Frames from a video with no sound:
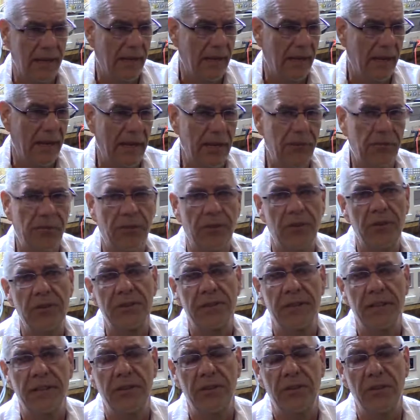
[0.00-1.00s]
head
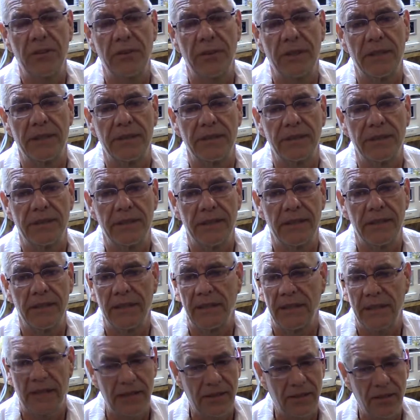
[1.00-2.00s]
first into it,
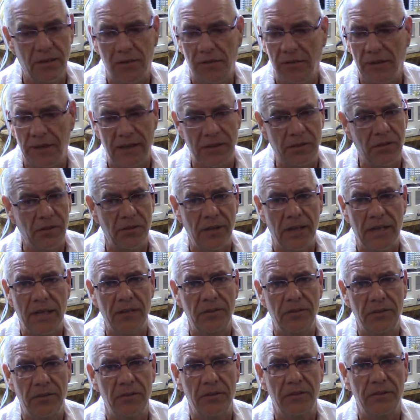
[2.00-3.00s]
and I don't
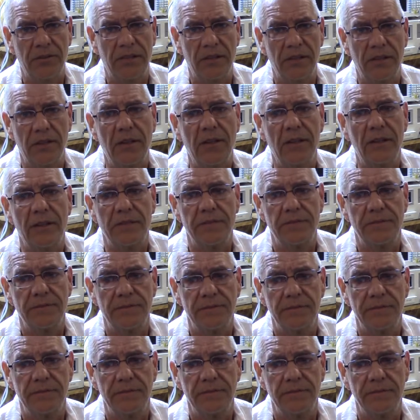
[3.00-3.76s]
envy those kids at all,